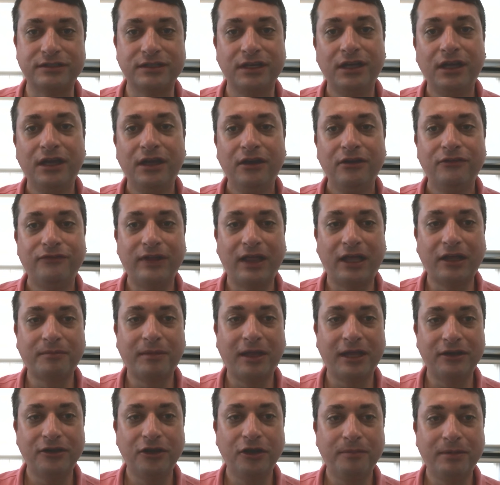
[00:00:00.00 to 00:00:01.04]
followed by an
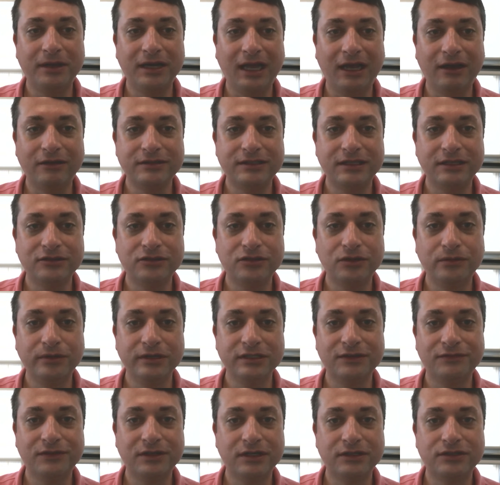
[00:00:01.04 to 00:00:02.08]
open house and tours of the
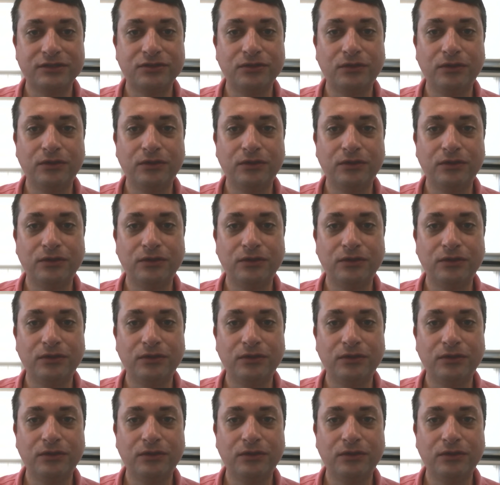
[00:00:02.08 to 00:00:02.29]
historical